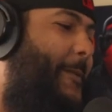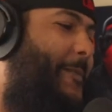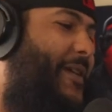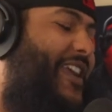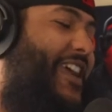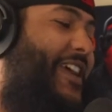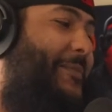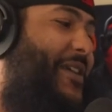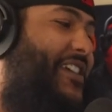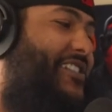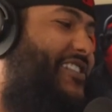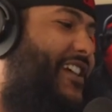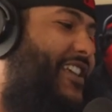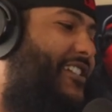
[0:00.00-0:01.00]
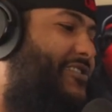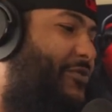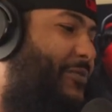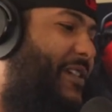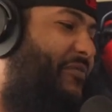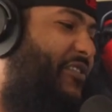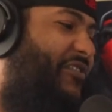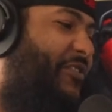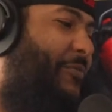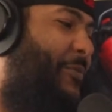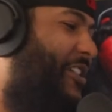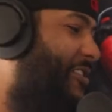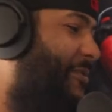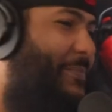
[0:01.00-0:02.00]
But yeah, man, shout out to Remy for
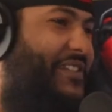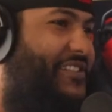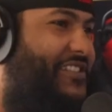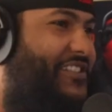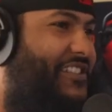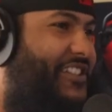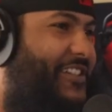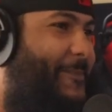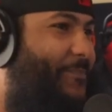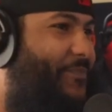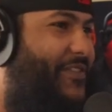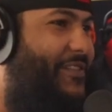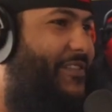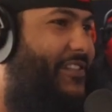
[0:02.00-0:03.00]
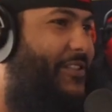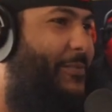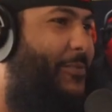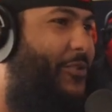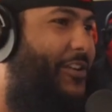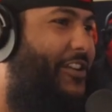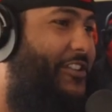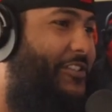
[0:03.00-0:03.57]
being a piece of shit. Good morning.